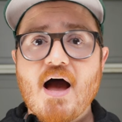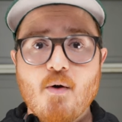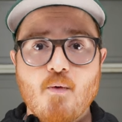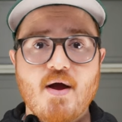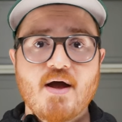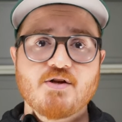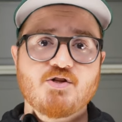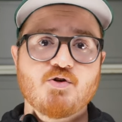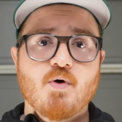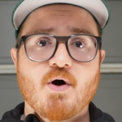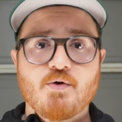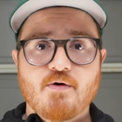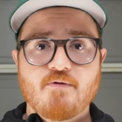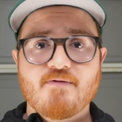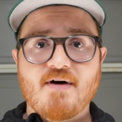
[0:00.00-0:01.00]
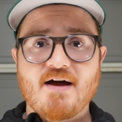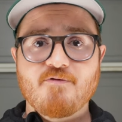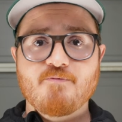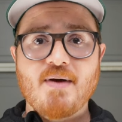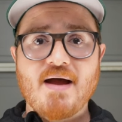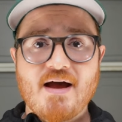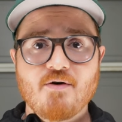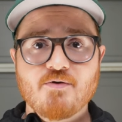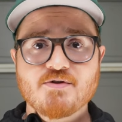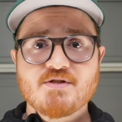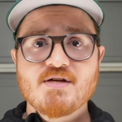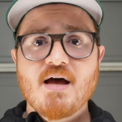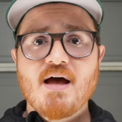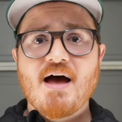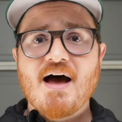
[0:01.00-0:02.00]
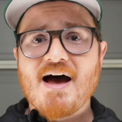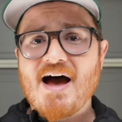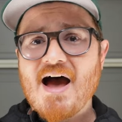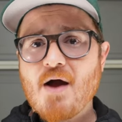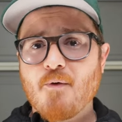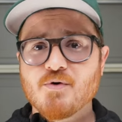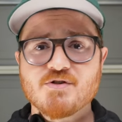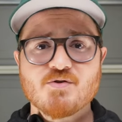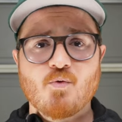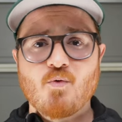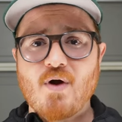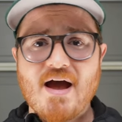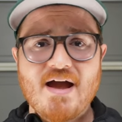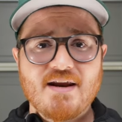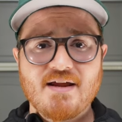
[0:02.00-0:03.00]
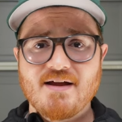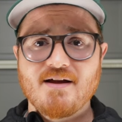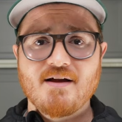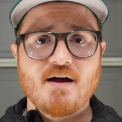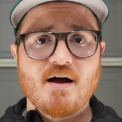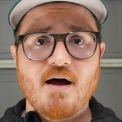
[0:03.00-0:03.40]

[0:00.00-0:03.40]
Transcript: I weigh at 205 pounds. Uh, I was riding uh,